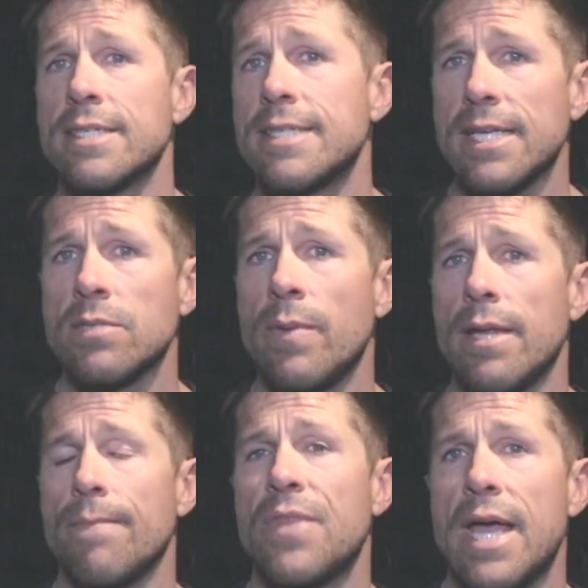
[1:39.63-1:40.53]

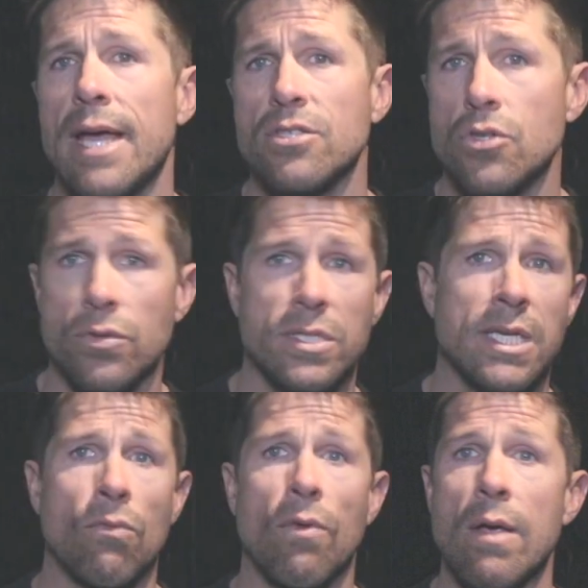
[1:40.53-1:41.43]
assessment that students
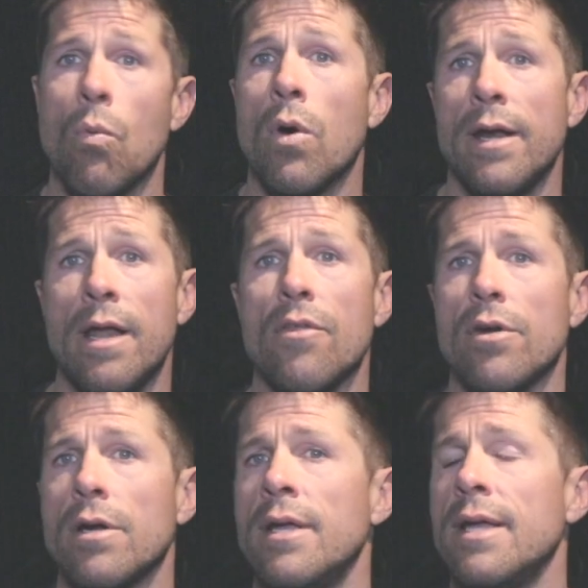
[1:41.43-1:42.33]
can rate one
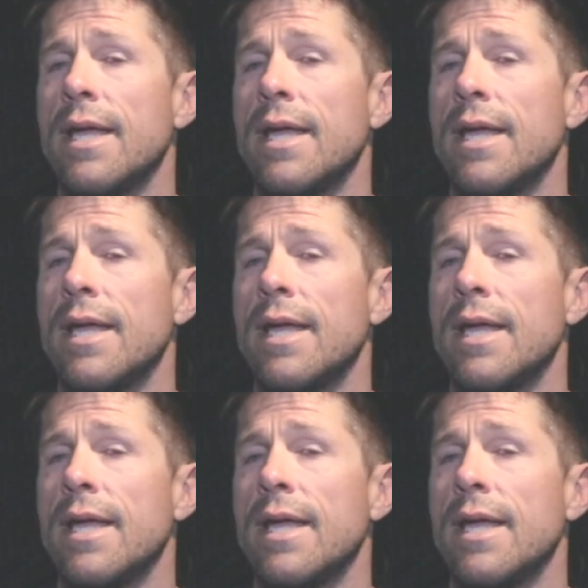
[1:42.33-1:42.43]
another.